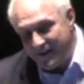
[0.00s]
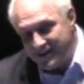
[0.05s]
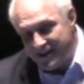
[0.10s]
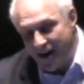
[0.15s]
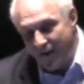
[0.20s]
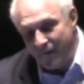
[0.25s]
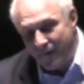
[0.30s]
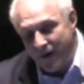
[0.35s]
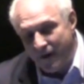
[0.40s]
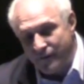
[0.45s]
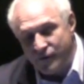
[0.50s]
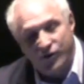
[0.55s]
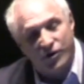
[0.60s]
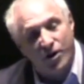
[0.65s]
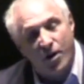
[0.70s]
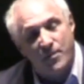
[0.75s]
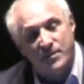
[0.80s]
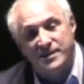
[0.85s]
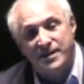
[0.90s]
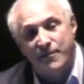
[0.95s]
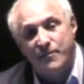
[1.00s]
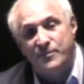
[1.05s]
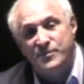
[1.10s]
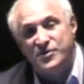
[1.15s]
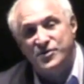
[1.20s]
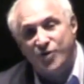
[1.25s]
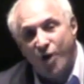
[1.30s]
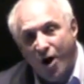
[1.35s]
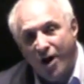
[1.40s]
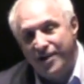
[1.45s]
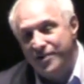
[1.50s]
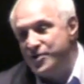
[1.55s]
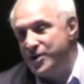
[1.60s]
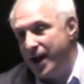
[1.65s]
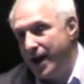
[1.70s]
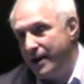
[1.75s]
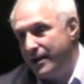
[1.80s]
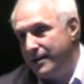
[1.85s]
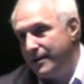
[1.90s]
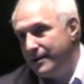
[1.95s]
of the top 500 companies haven't started yet.